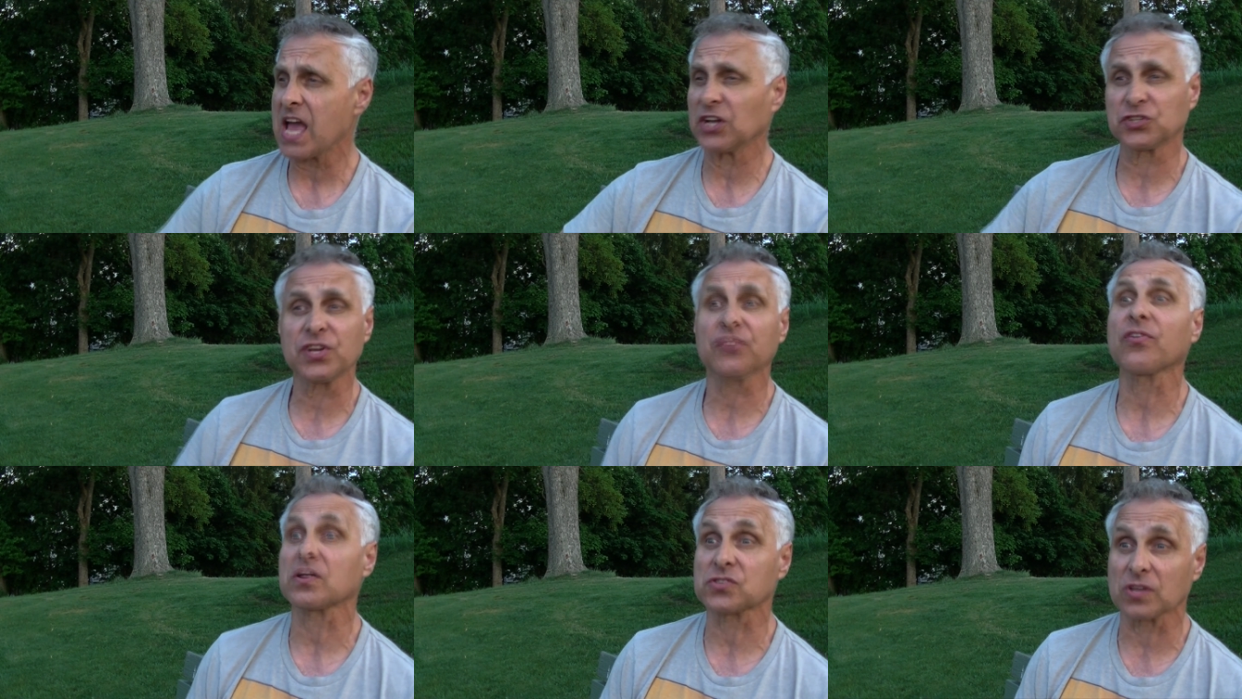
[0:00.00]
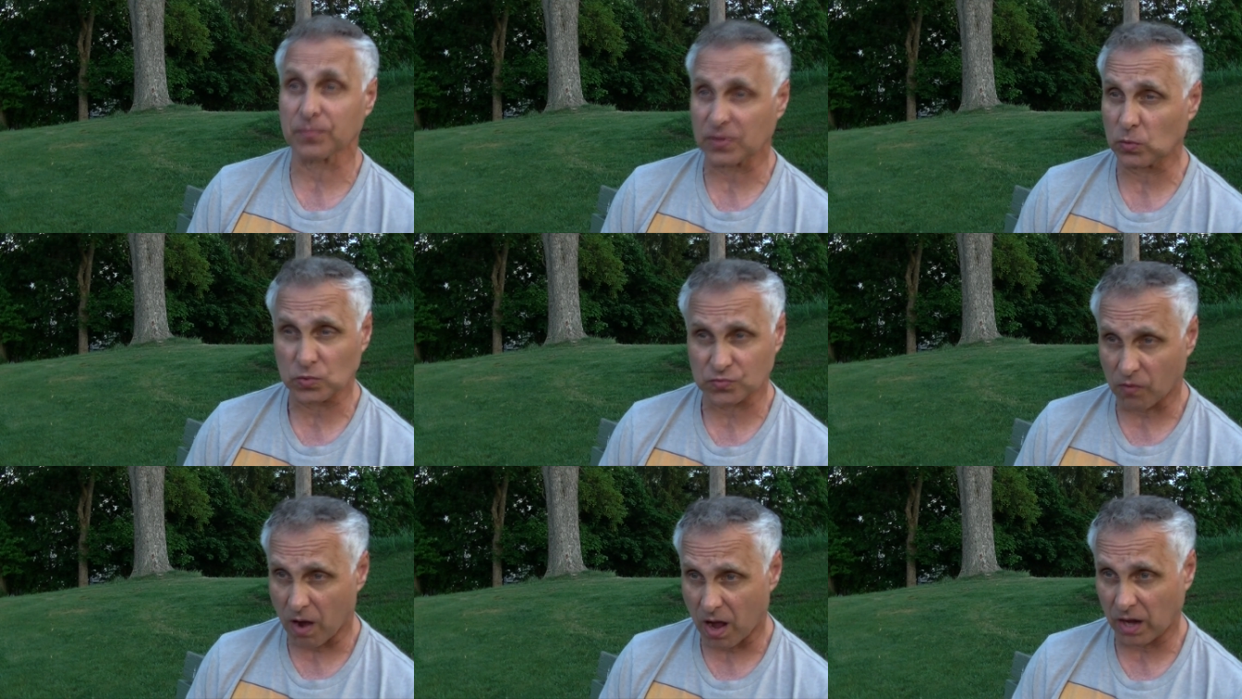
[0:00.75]
and she thought something was
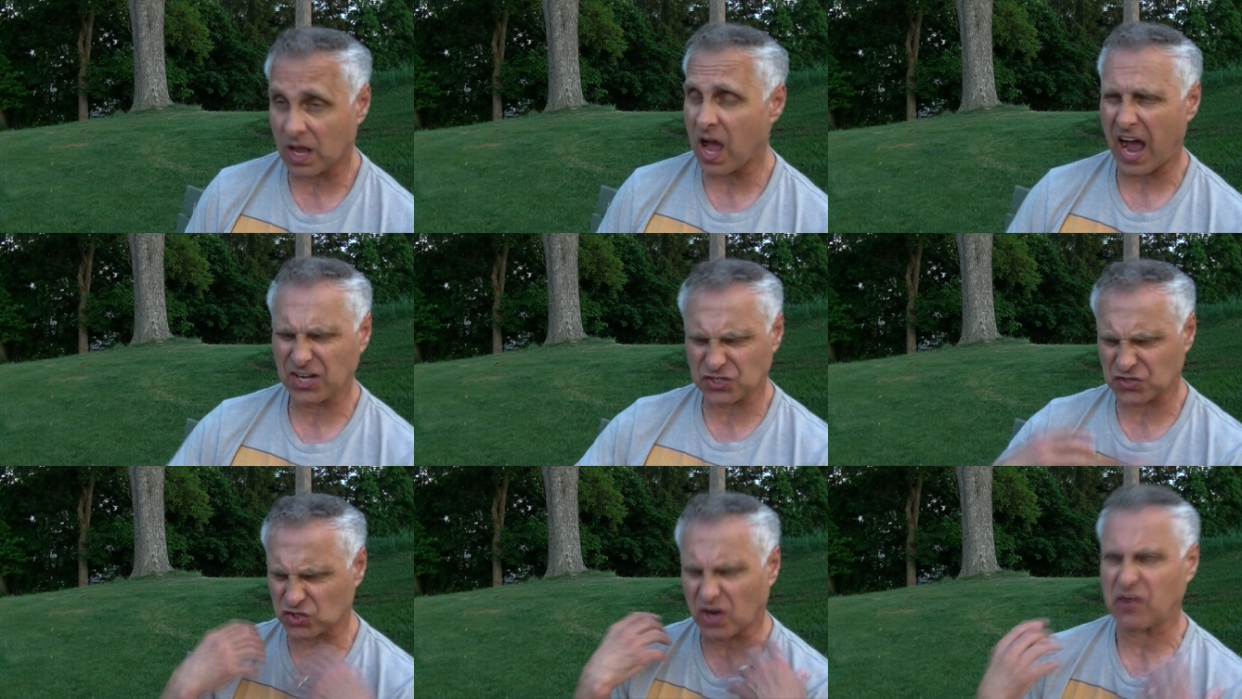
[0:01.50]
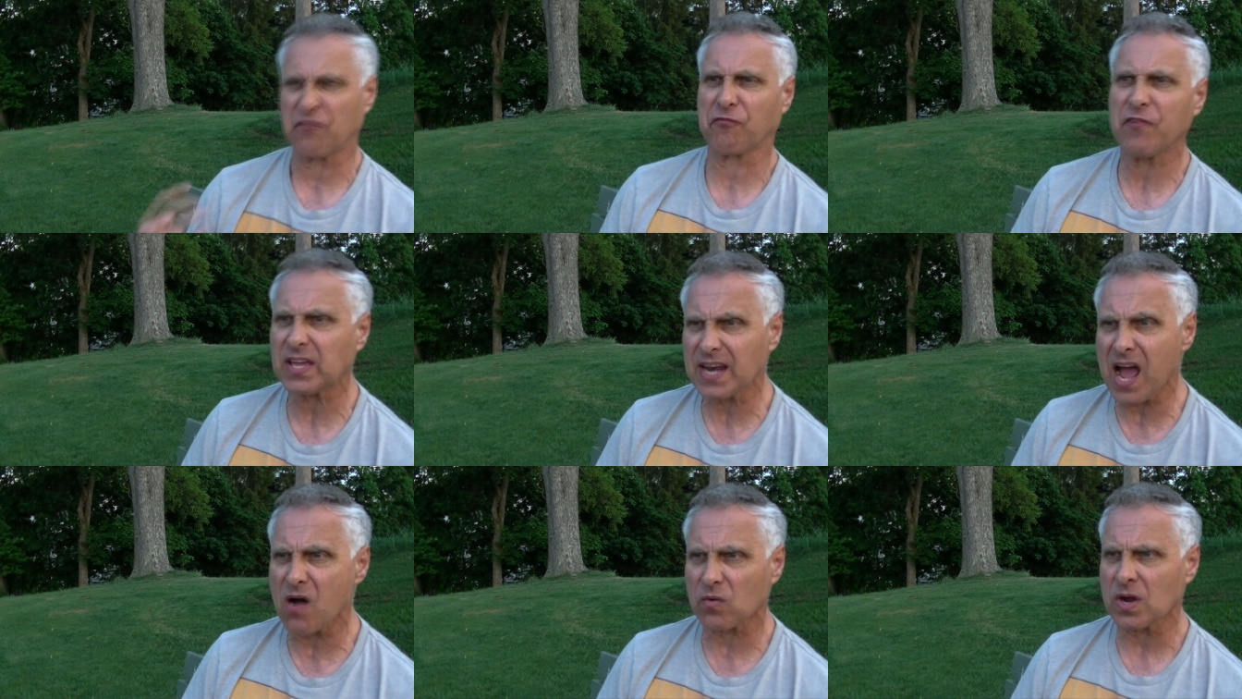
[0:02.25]
wrong. I just started
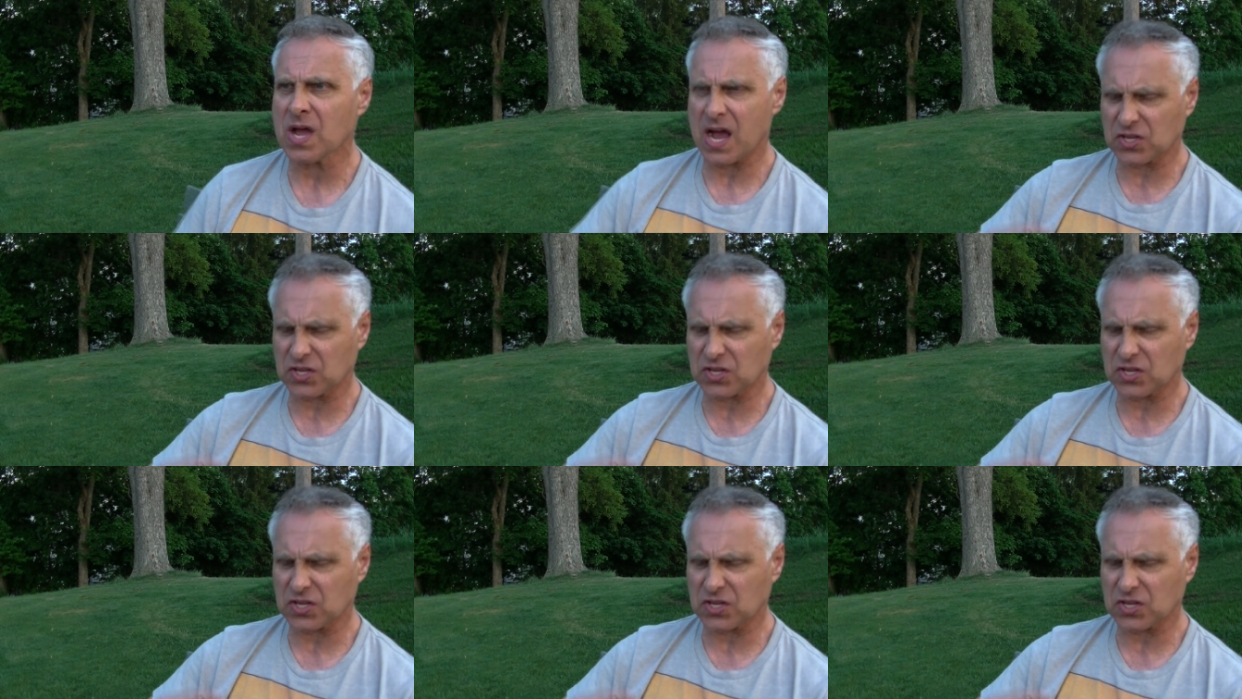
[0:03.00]
freaking out.